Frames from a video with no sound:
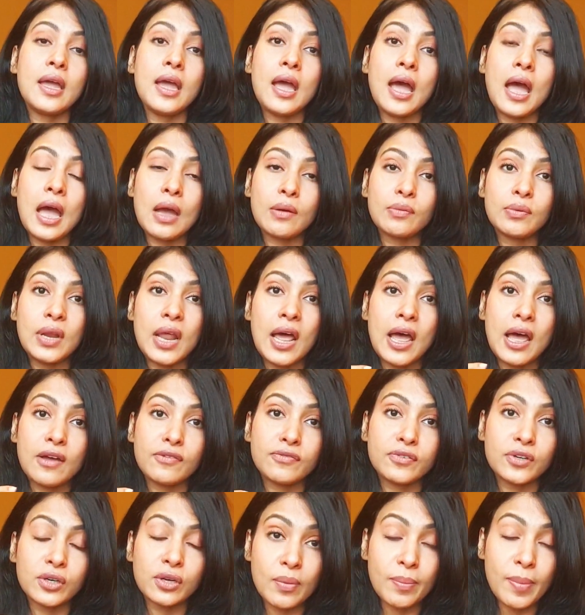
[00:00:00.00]
I will have
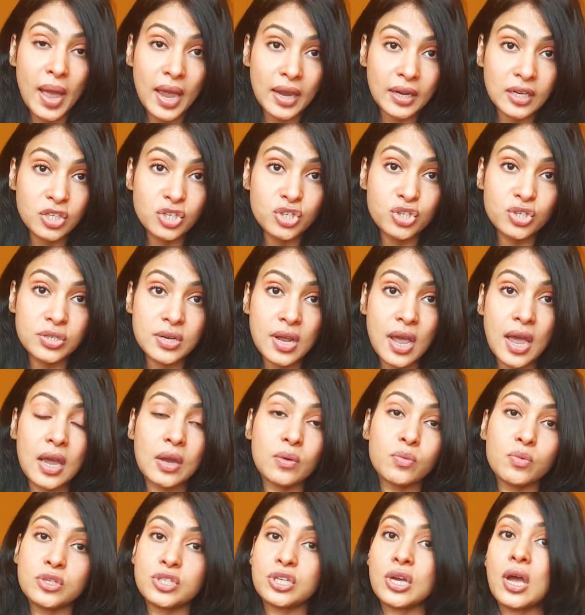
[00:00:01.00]
a baggage
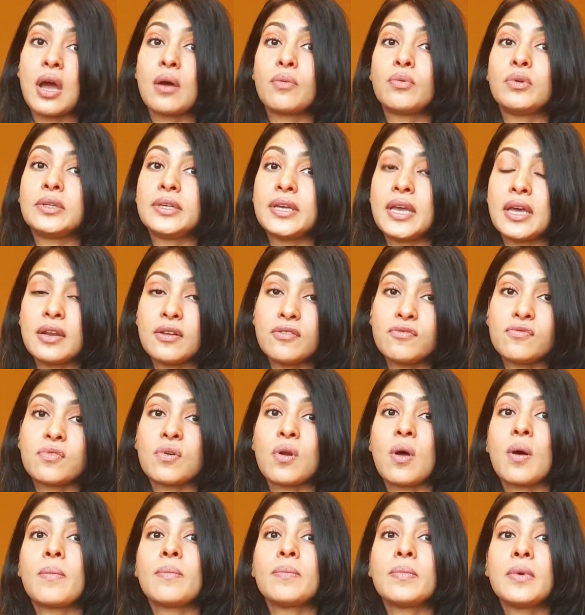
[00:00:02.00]
tag, which I will get it
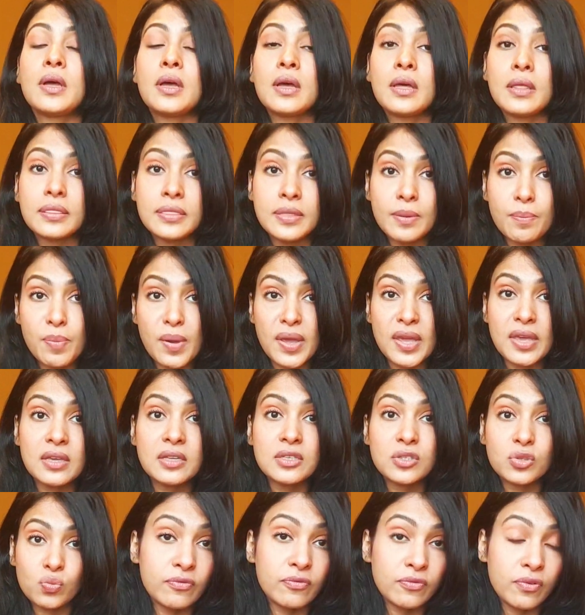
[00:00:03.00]
from the
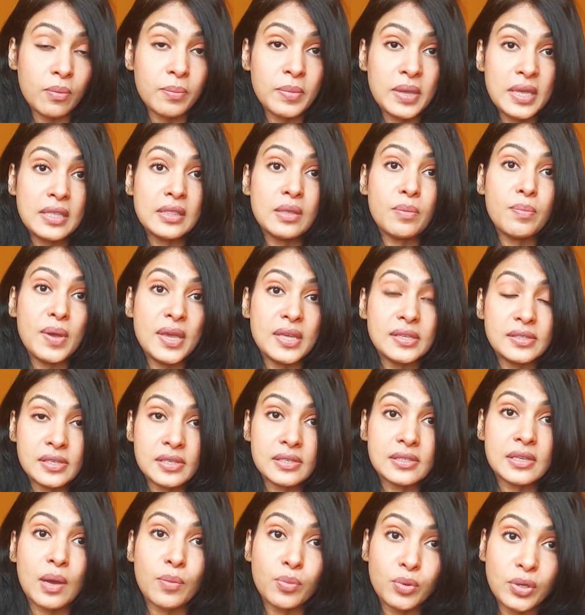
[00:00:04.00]
base. For me, the base
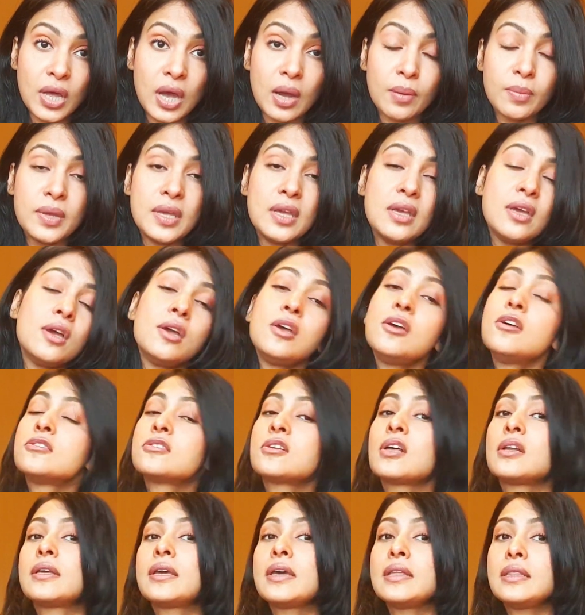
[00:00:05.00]
is Abu Dhabi, so
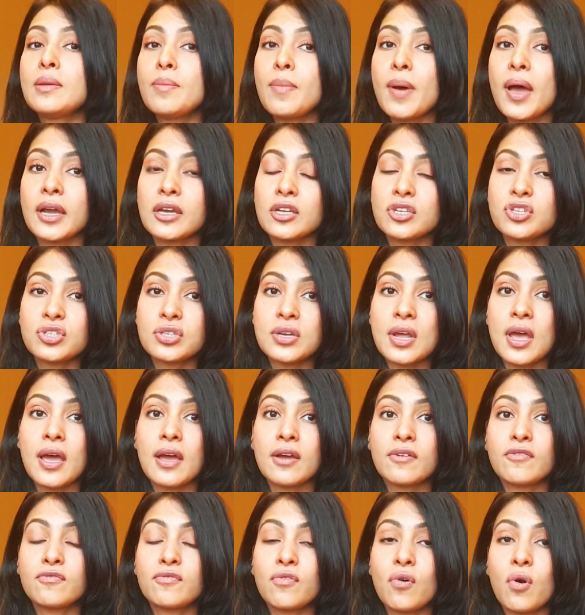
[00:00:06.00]
I'll get the baggage tag
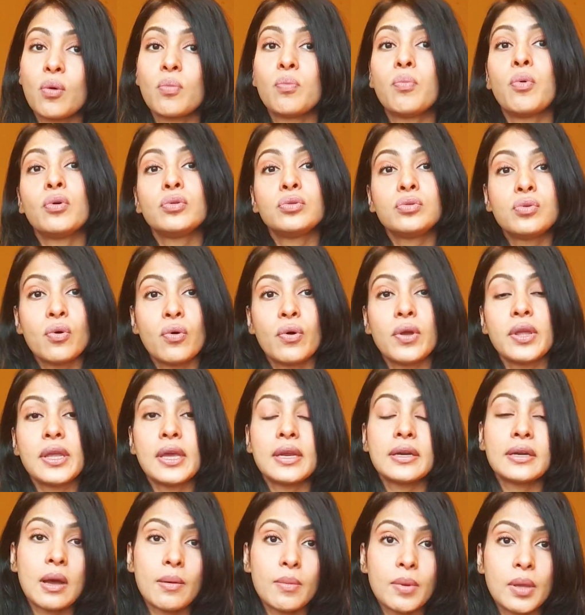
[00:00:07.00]
for both going
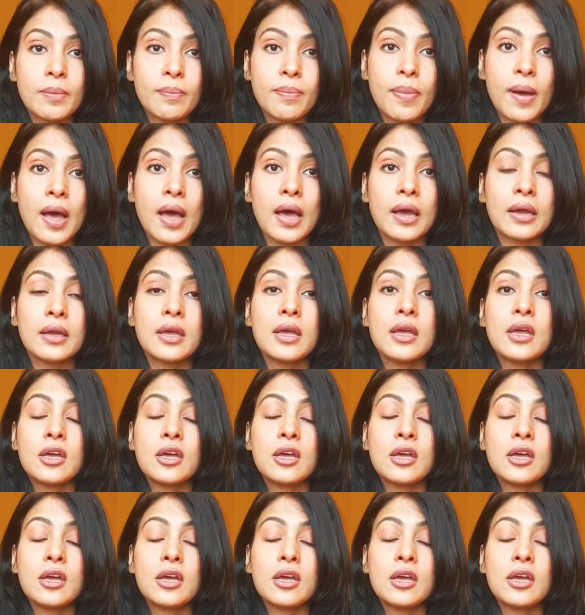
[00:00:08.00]
and coming back.